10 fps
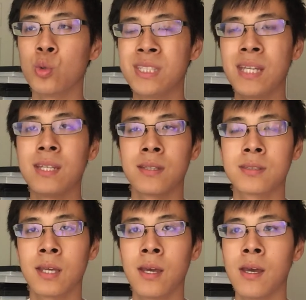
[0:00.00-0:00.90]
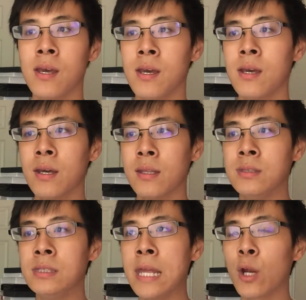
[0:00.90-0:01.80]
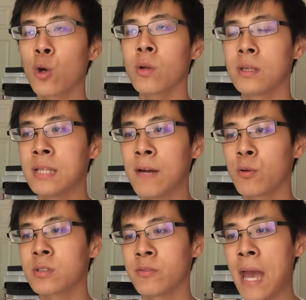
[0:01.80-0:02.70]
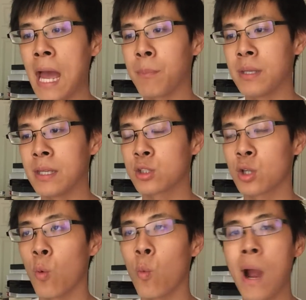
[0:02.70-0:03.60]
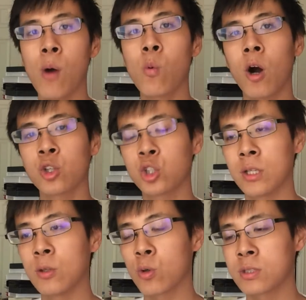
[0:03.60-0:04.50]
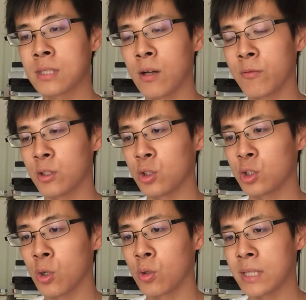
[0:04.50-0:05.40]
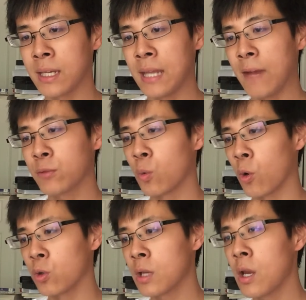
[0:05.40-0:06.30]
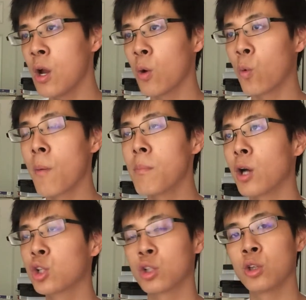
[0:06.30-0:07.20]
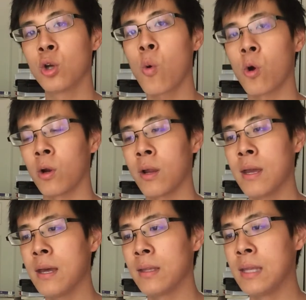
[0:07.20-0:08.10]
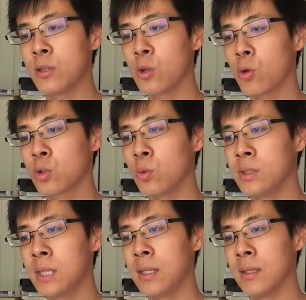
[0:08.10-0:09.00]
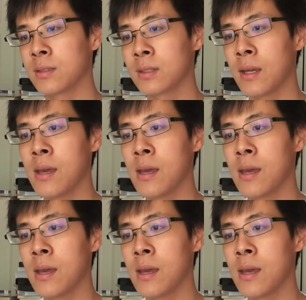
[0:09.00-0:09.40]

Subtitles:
who didn't, their levels of happiness while watching those television shows and afterwards were much lower than those who didn't.